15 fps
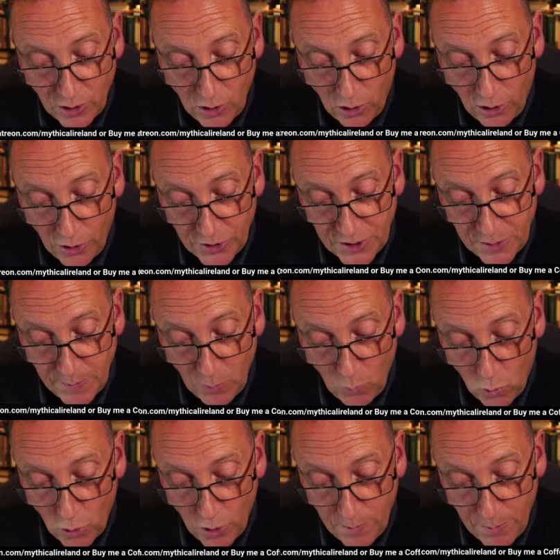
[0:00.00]
the colors to be
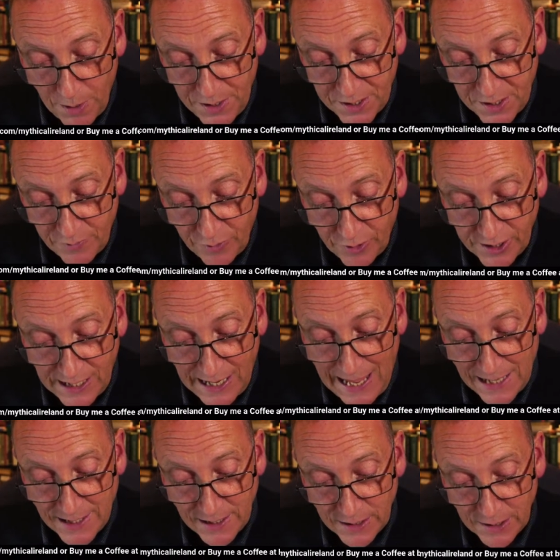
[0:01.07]
worn by the different
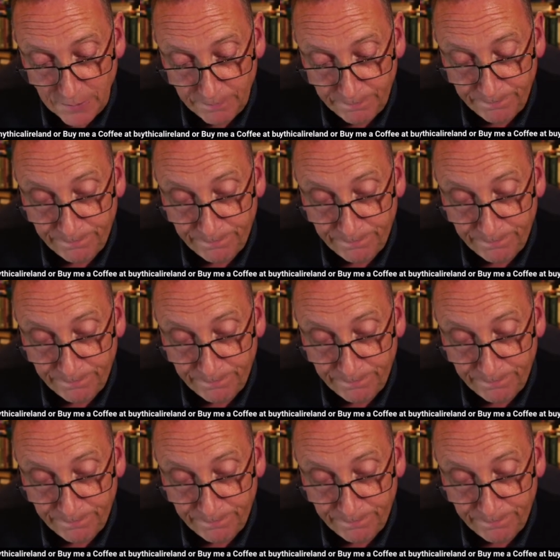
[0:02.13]
classes.